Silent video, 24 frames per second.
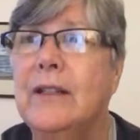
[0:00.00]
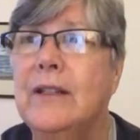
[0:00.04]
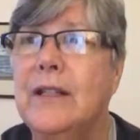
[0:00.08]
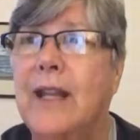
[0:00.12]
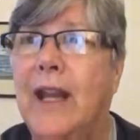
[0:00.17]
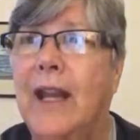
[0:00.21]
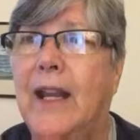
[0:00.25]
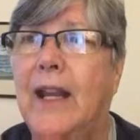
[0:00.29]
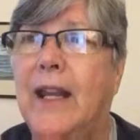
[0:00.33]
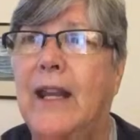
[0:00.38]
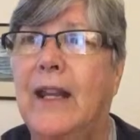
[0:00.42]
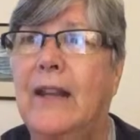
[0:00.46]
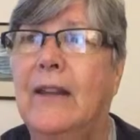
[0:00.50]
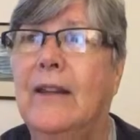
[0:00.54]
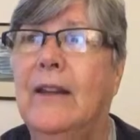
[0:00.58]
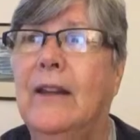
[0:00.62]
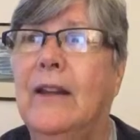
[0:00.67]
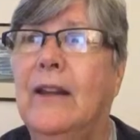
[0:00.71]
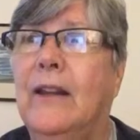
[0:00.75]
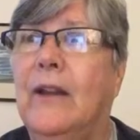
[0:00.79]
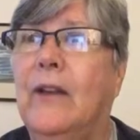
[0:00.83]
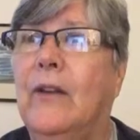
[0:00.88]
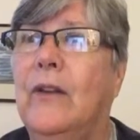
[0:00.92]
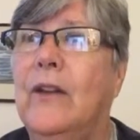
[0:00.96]
taking,
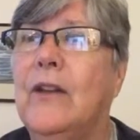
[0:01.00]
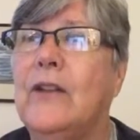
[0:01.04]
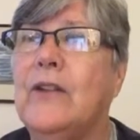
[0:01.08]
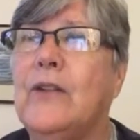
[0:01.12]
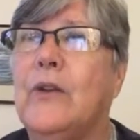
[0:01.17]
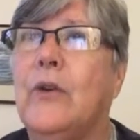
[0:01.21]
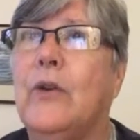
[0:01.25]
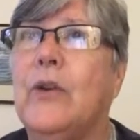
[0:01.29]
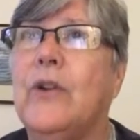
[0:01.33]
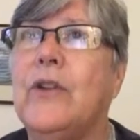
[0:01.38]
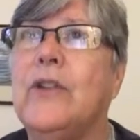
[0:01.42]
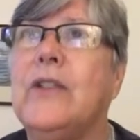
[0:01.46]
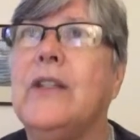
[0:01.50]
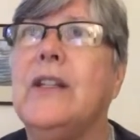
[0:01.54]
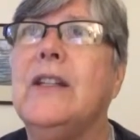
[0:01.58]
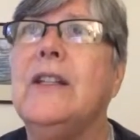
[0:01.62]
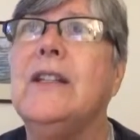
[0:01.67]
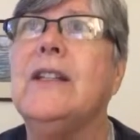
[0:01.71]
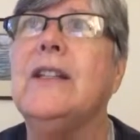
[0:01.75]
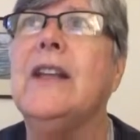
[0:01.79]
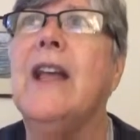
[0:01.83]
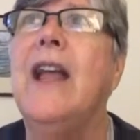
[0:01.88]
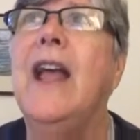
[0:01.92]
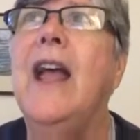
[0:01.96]
you know, these
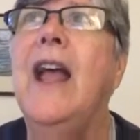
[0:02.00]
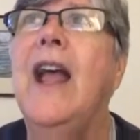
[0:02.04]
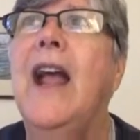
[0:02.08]
courses.